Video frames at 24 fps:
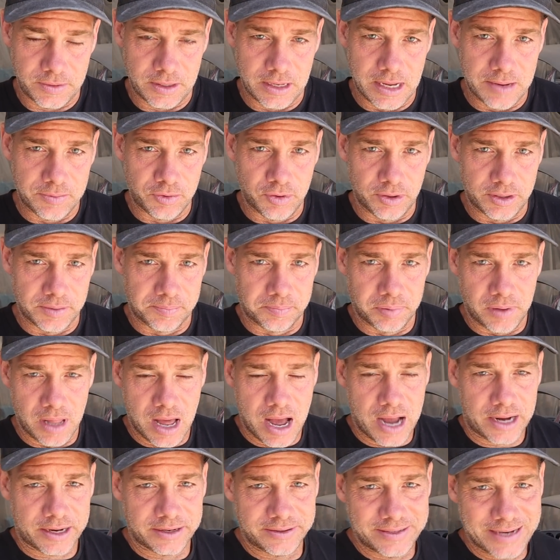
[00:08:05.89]
I'm going to
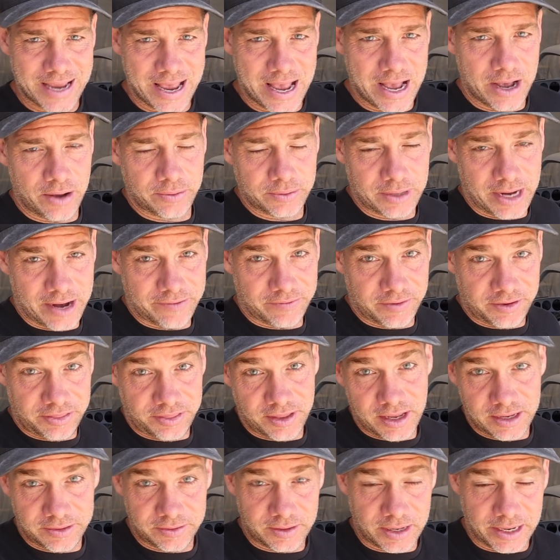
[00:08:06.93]
block down
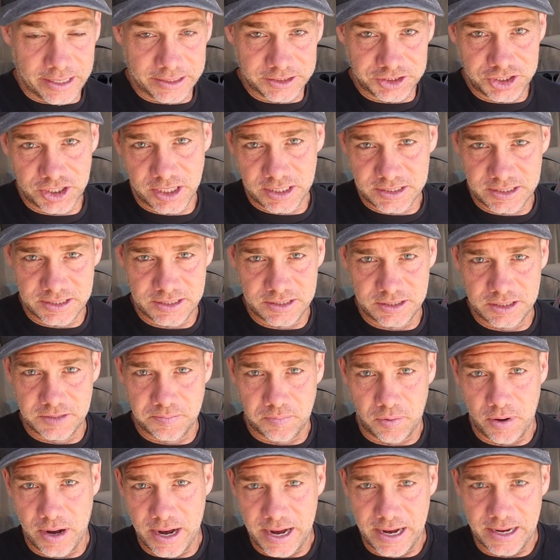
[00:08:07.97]
everything that I just
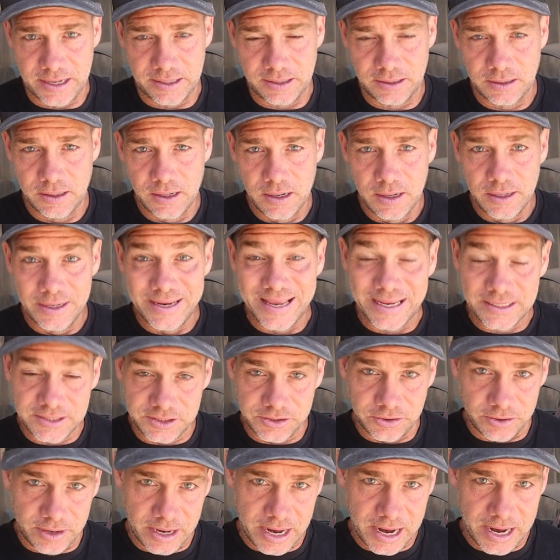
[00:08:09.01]
sprayed
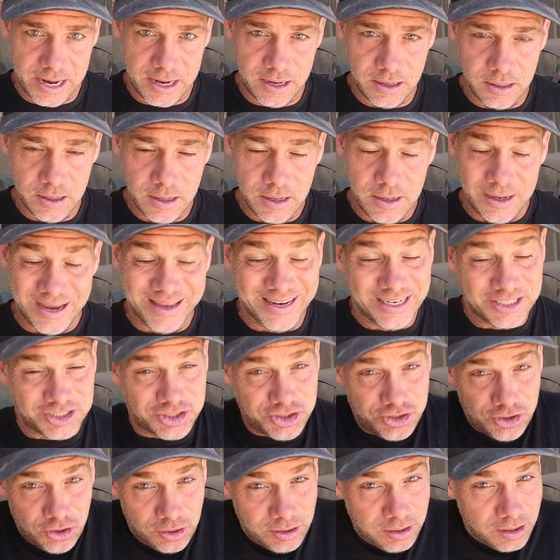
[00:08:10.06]
yesterday, and it
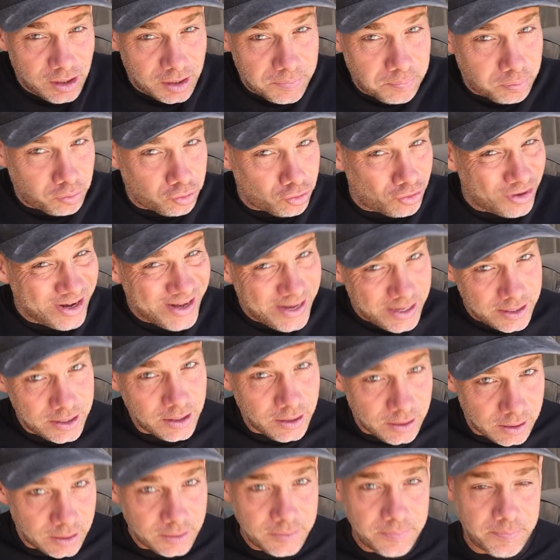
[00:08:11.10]
should look pretty
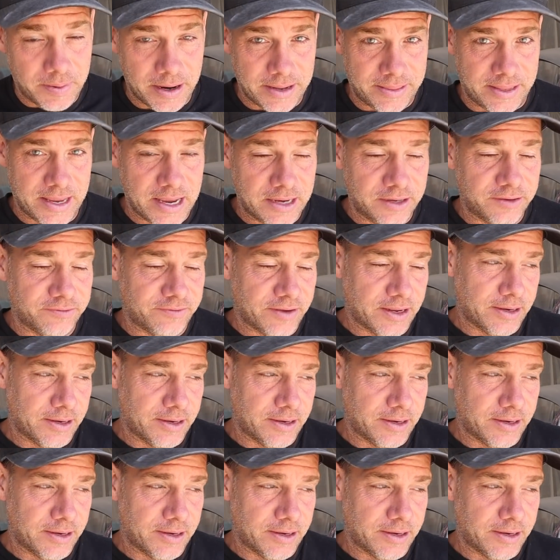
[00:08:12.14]
good by the end of